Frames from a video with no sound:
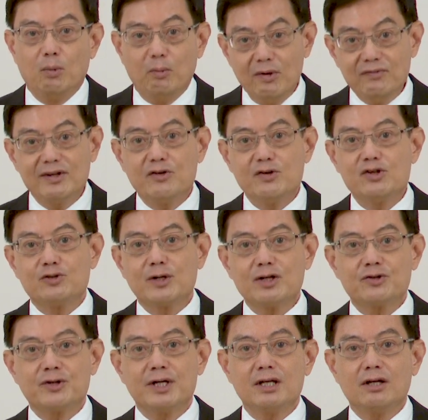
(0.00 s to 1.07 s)
With the
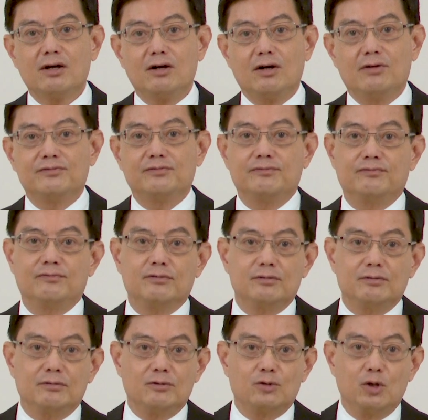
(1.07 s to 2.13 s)
restructuring of
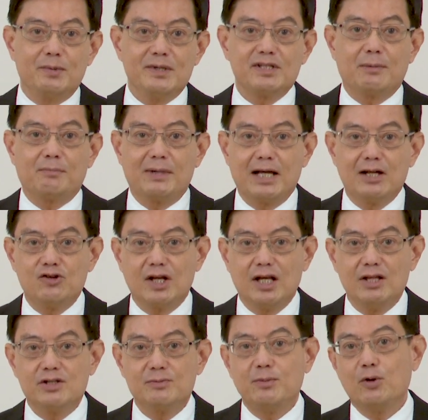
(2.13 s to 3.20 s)
global supply
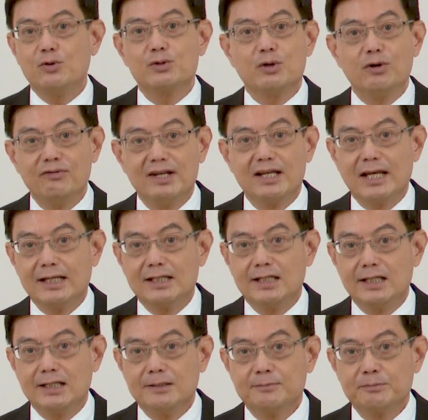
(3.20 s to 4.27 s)
chains
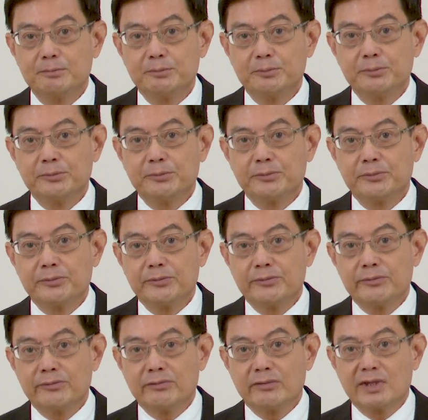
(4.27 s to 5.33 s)
post-COVID-19,
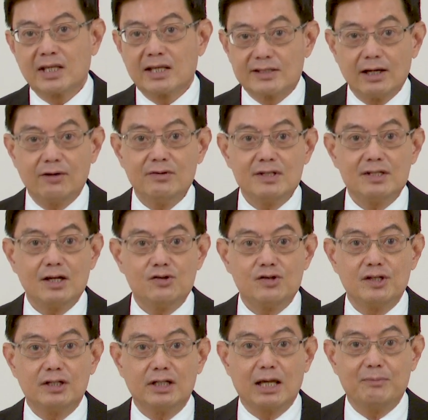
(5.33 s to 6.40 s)
Southeast
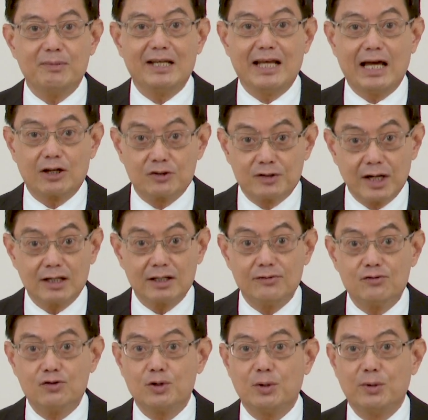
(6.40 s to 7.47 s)
Asia can be an
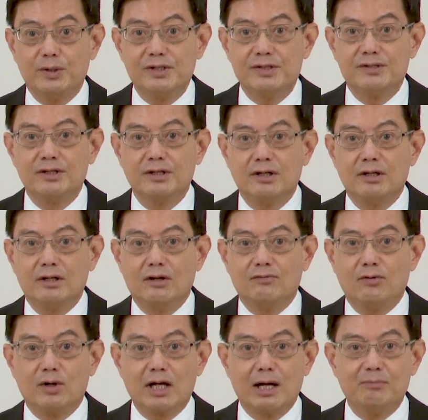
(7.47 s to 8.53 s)
attractive choice
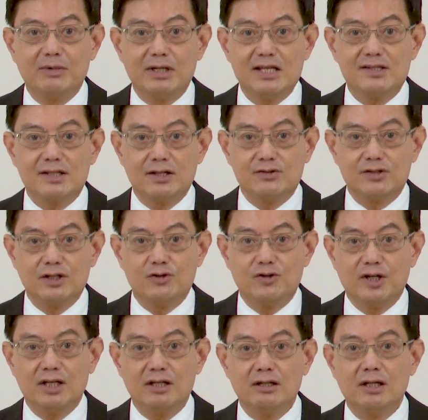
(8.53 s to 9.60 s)
for companies
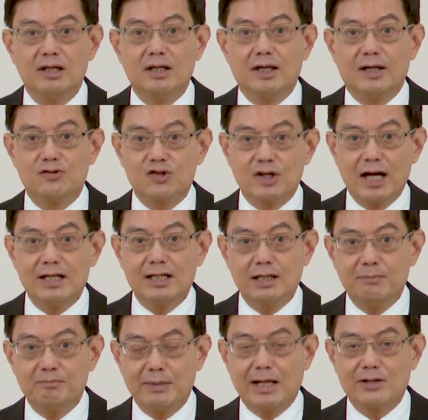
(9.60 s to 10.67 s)
considering a
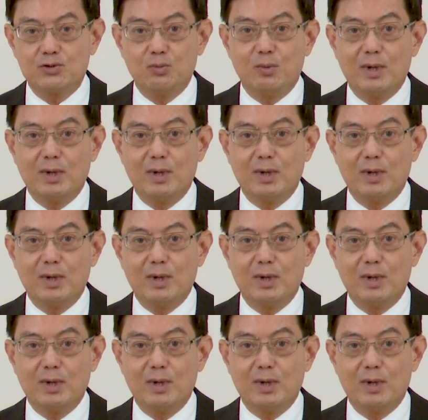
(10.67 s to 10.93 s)
China plus